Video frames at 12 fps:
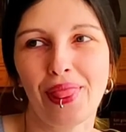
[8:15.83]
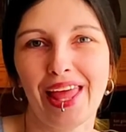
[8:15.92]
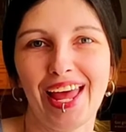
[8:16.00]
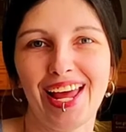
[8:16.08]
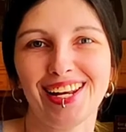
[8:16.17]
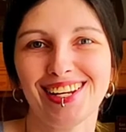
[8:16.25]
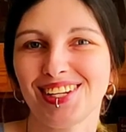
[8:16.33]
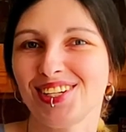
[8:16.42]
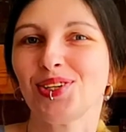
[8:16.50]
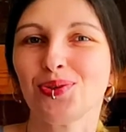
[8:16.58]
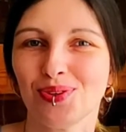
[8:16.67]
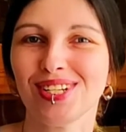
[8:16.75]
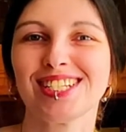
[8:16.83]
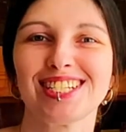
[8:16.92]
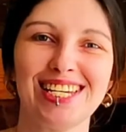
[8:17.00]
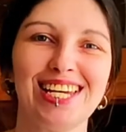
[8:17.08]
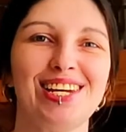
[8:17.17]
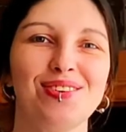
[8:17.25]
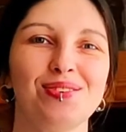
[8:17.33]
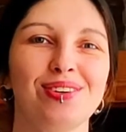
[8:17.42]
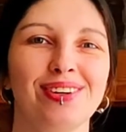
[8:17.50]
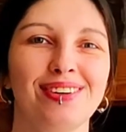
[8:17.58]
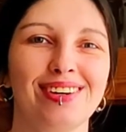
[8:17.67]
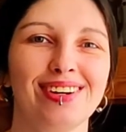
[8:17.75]
and you will see
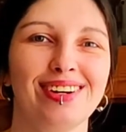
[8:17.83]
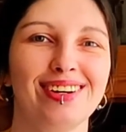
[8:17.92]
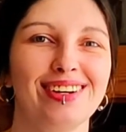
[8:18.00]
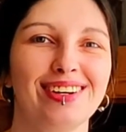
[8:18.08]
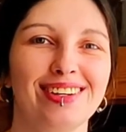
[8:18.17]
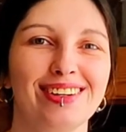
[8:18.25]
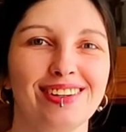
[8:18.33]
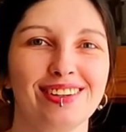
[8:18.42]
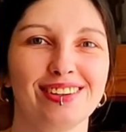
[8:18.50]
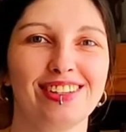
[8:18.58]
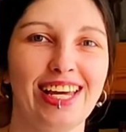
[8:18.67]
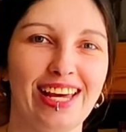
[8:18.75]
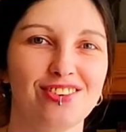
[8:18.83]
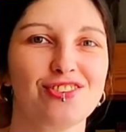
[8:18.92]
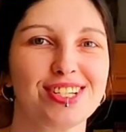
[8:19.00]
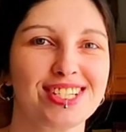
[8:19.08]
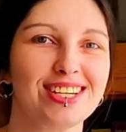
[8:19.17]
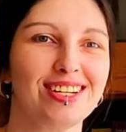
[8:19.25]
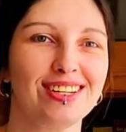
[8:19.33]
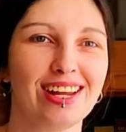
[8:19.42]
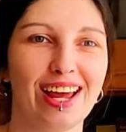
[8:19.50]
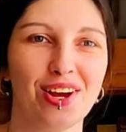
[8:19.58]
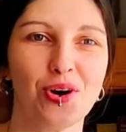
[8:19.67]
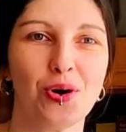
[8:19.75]
the end result,
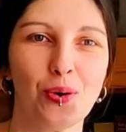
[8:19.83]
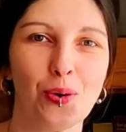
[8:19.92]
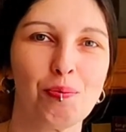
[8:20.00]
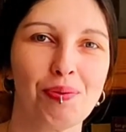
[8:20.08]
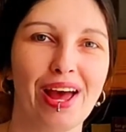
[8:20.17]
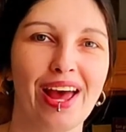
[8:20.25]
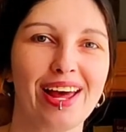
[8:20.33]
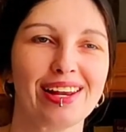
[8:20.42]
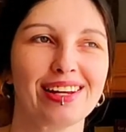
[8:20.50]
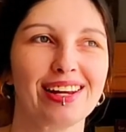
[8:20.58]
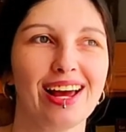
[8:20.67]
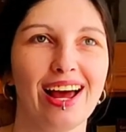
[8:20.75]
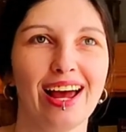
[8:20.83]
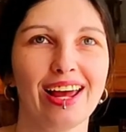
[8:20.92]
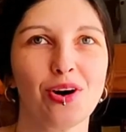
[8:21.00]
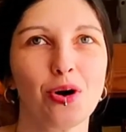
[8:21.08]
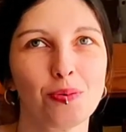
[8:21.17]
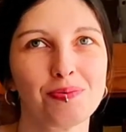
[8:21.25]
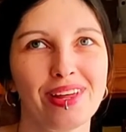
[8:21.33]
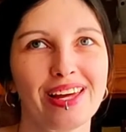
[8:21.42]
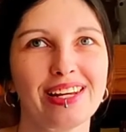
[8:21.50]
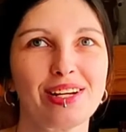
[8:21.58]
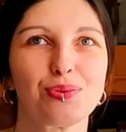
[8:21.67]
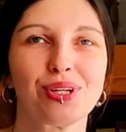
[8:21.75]
I hope, and I hope
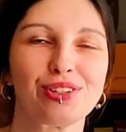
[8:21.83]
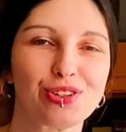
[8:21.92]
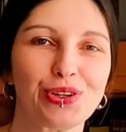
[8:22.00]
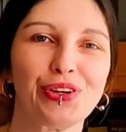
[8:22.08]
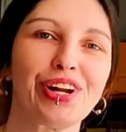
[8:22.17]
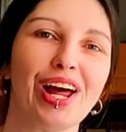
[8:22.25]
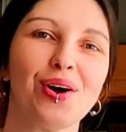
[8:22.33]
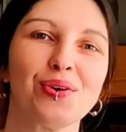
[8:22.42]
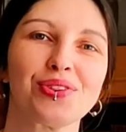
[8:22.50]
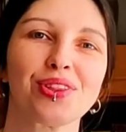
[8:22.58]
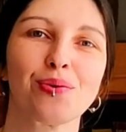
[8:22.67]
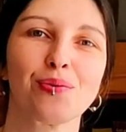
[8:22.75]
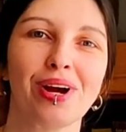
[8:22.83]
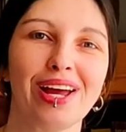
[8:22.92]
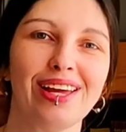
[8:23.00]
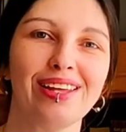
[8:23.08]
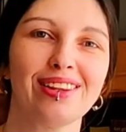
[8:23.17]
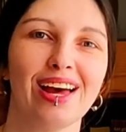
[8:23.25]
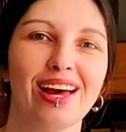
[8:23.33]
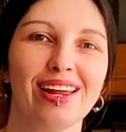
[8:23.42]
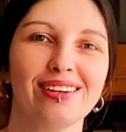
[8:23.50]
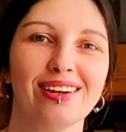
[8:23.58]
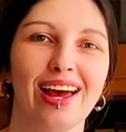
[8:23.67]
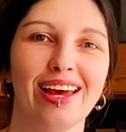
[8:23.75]
that it will turn out the way
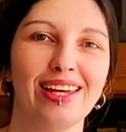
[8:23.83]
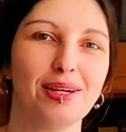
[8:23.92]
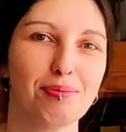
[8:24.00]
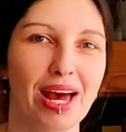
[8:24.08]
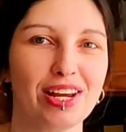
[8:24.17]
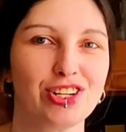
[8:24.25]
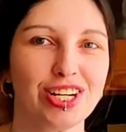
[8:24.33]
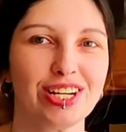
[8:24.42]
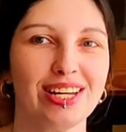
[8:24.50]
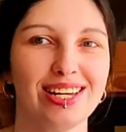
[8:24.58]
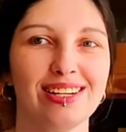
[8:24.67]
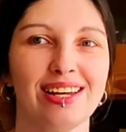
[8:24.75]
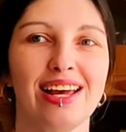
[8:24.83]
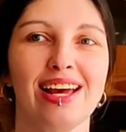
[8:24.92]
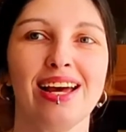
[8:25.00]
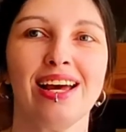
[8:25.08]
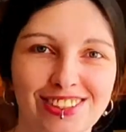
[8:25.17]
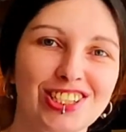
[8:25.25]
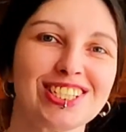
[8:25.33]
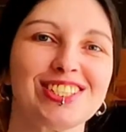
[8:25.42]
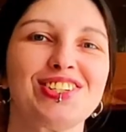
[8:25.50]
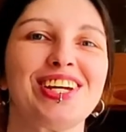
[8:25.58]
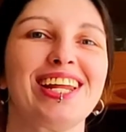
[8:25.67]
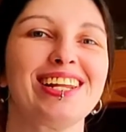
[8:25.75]
that I imagine it, just
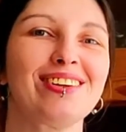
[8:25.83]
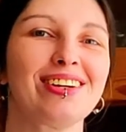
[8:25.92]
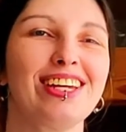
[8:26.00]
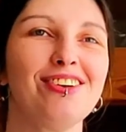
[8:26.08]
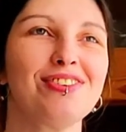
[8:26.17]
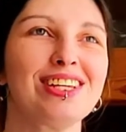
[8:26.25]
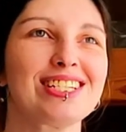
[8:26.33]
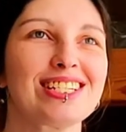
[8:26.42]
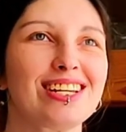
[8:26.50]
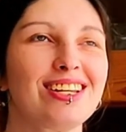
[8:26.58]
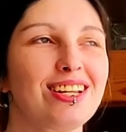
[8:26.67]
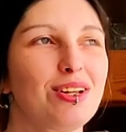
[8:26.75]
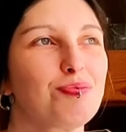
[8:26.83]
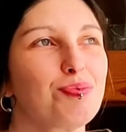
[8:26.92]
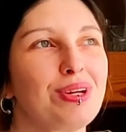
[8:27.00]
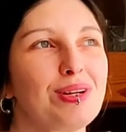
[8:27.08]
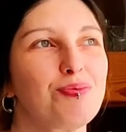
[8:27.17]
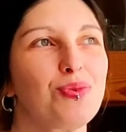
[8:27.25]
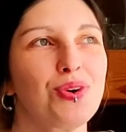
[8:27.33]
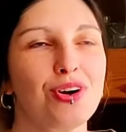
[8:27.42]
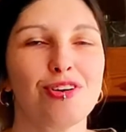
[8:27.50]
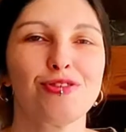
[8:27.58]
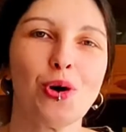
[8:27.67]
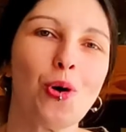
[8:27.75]
to give this a little bit more
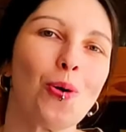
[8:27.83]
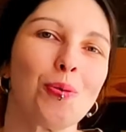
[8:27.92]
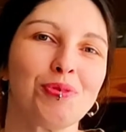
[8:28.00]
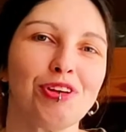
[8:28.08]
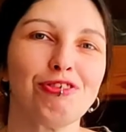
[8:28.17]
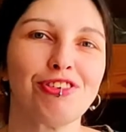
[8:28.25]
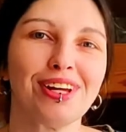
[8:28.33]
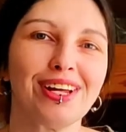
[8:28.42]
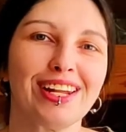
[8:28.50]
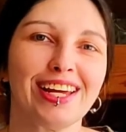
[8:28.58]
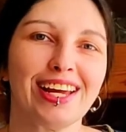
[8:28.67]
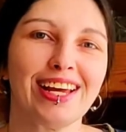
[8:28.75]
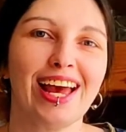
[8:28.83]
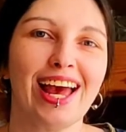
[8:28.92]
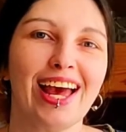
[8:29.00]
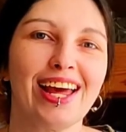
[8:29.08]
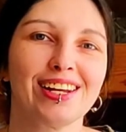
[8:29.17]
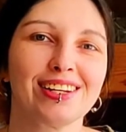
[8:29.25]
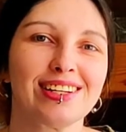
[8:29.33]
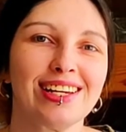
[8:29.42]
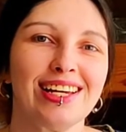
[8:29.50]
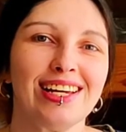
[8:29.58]
of a homey feeling and